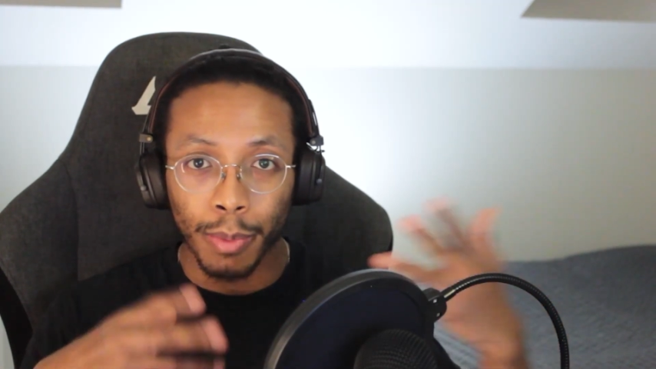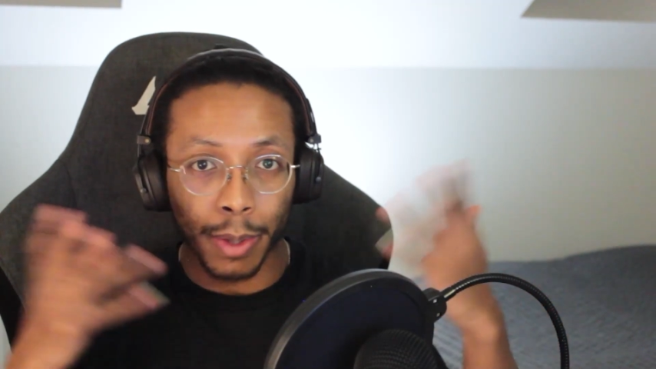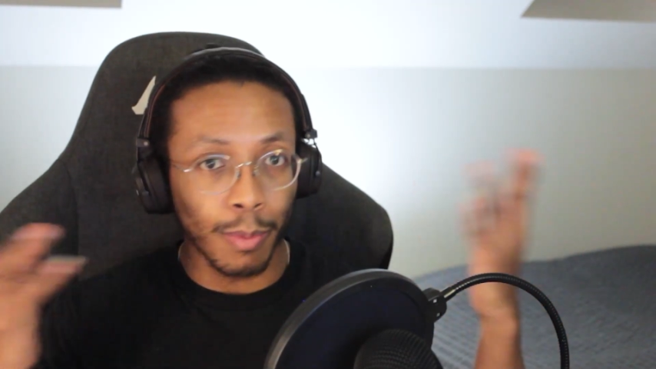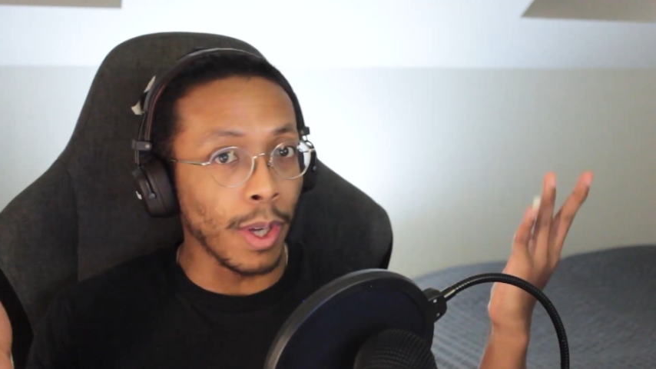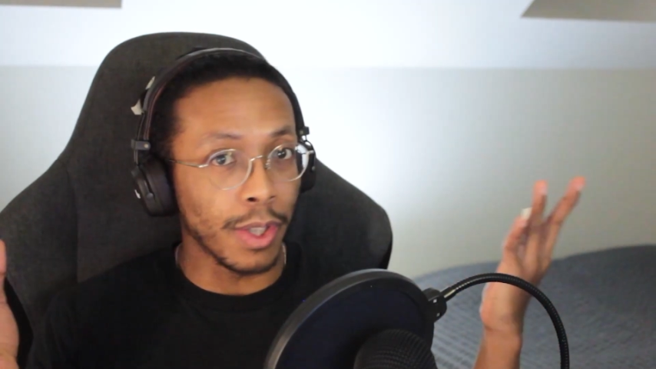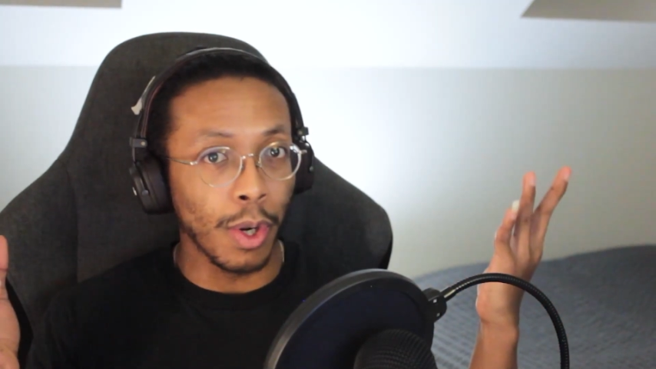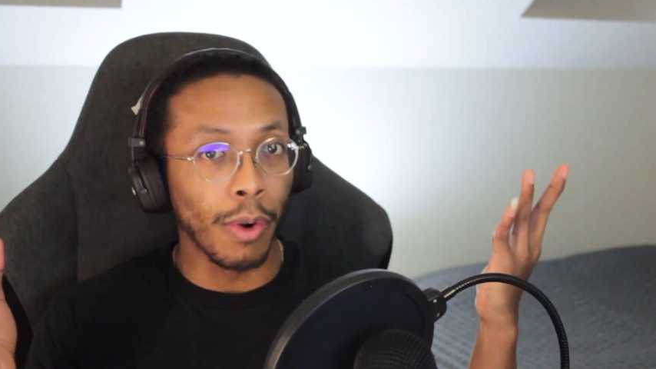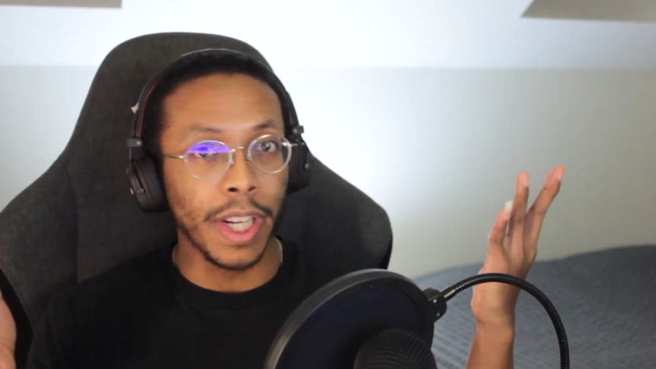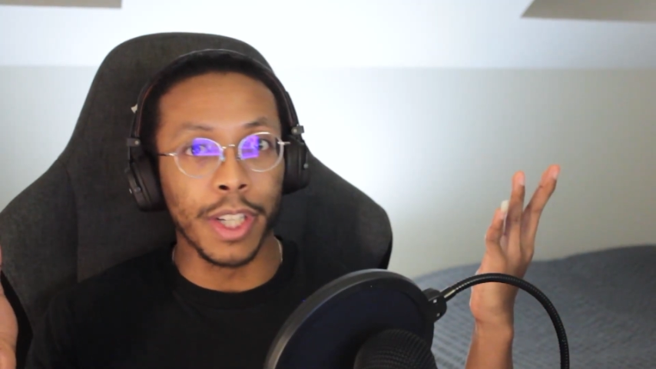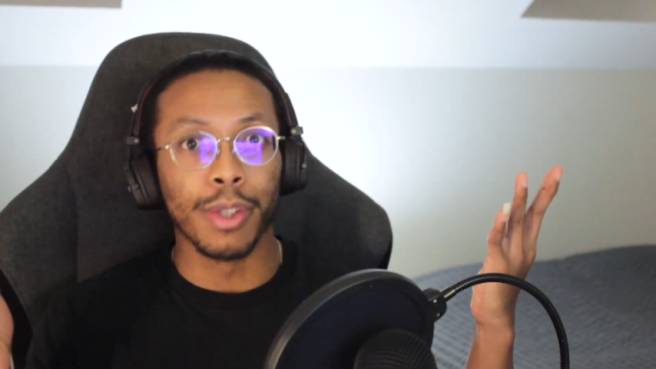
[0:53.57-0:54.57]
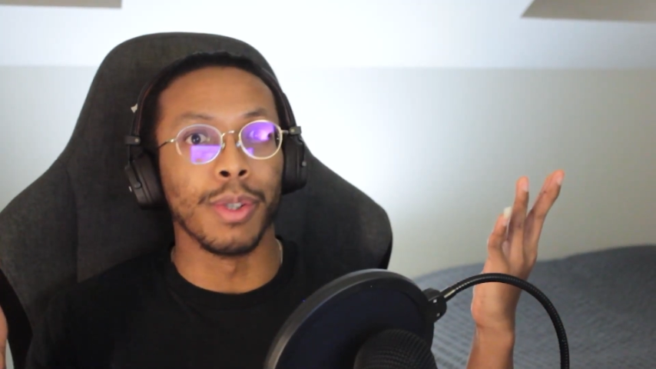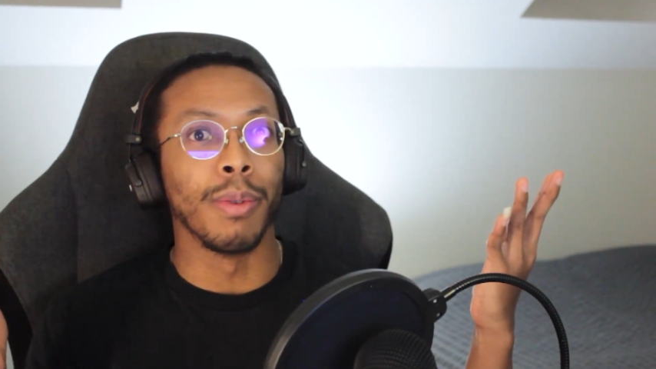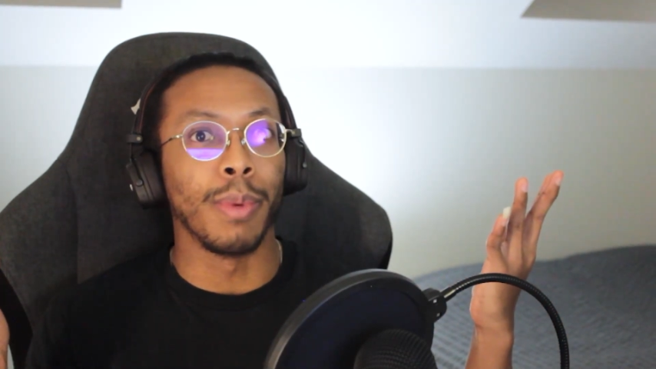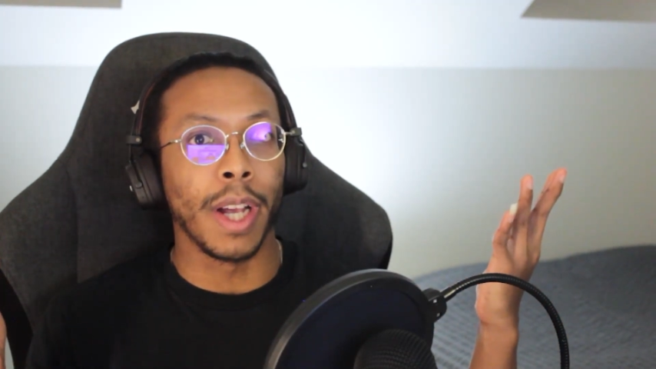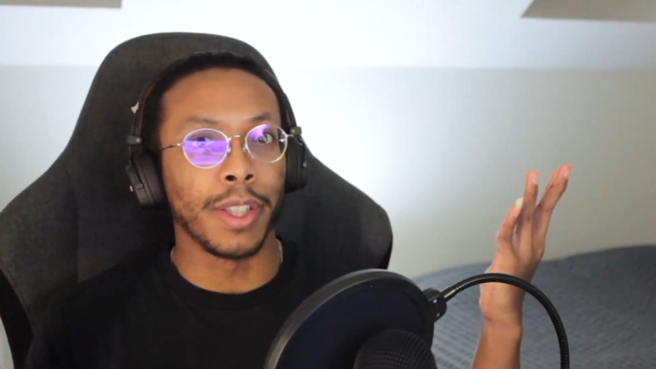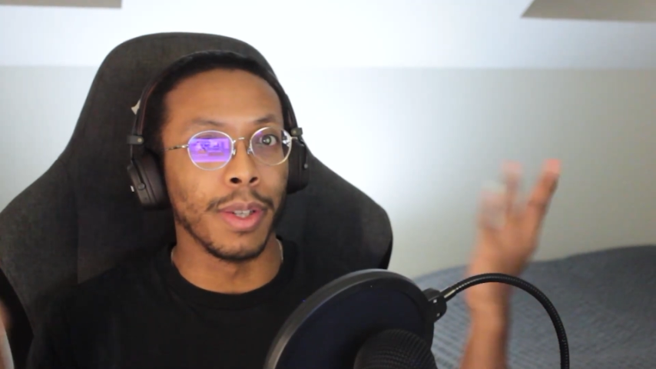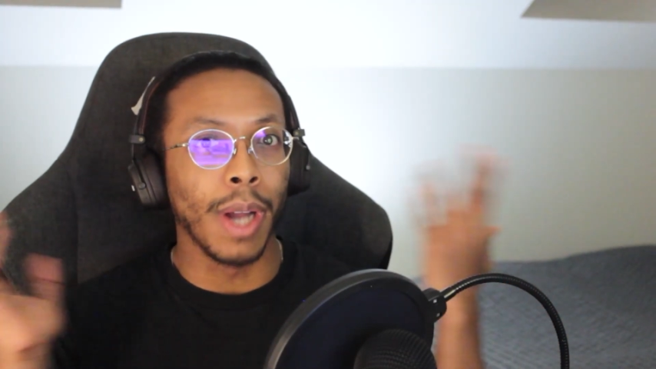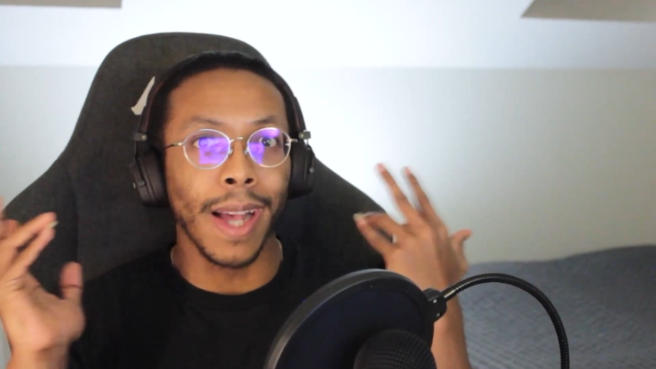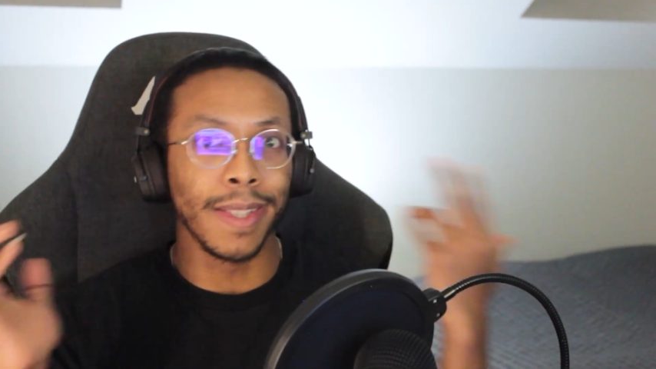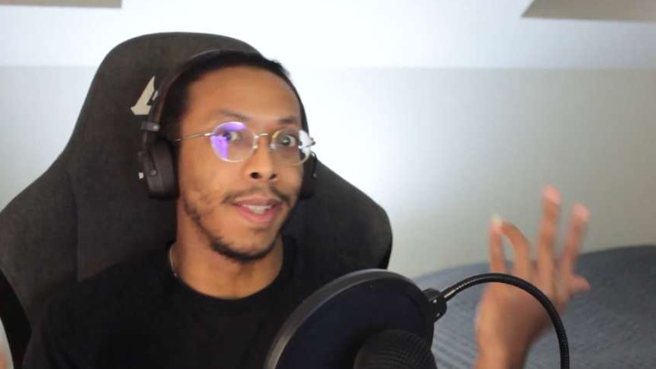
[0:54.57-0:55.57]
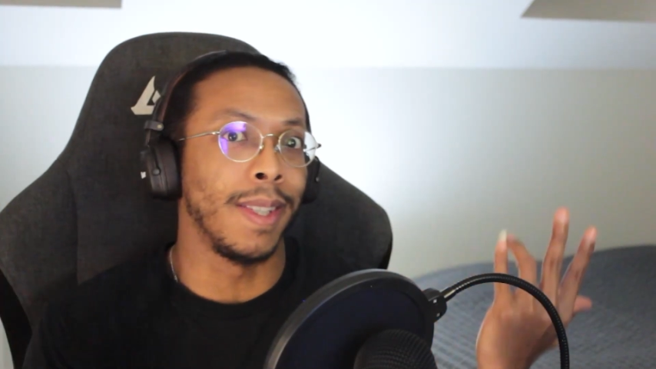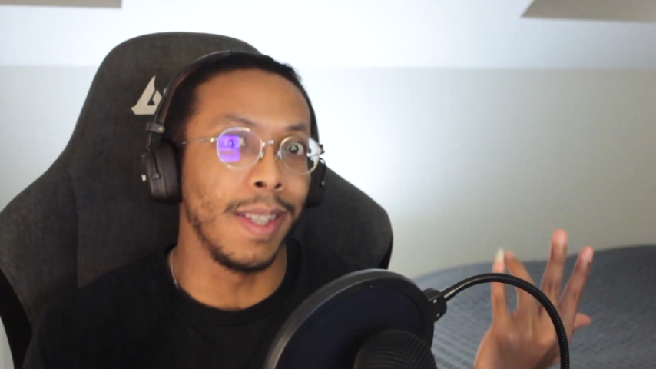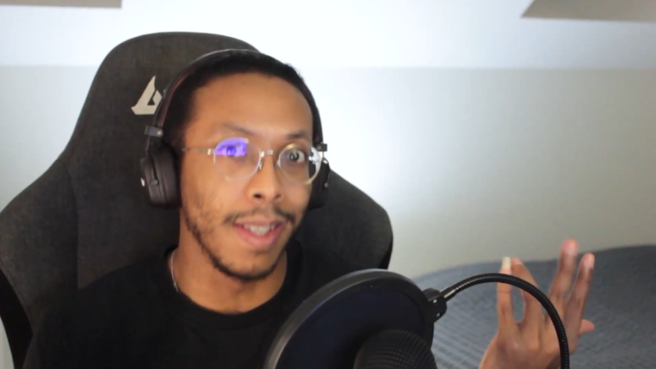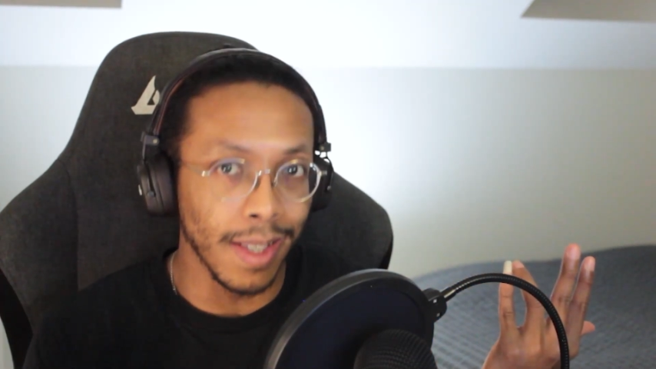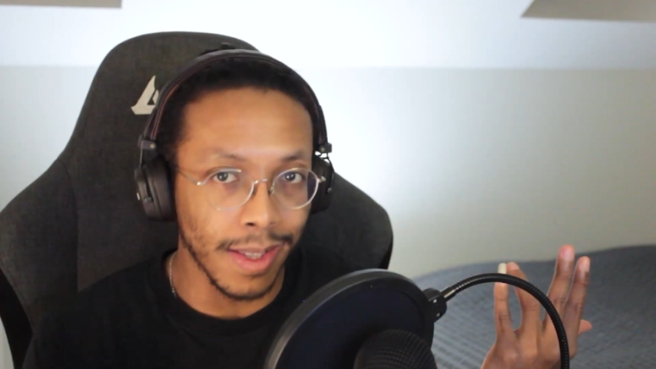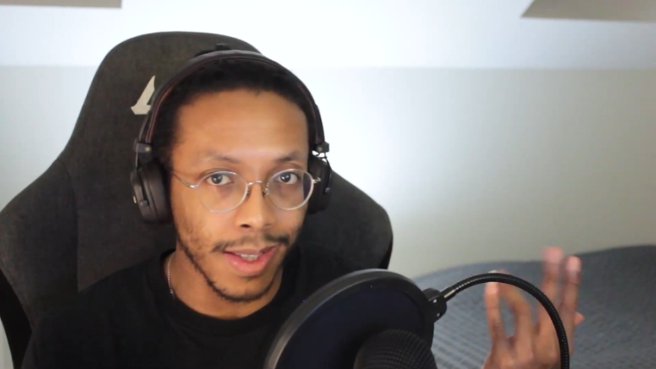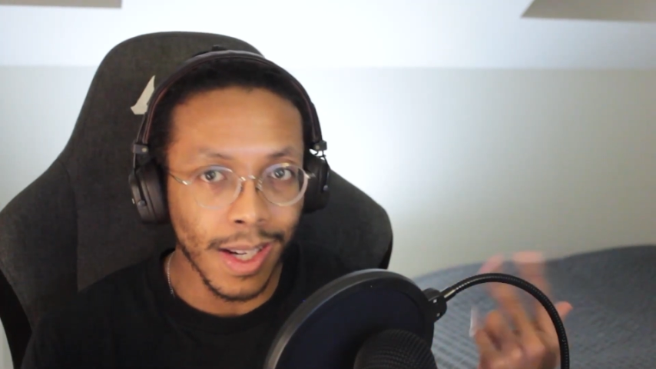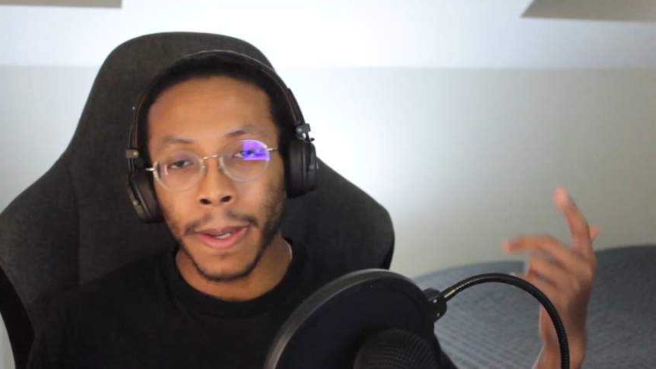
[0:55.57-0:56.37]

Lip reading: what was your initial reaction as seeing it.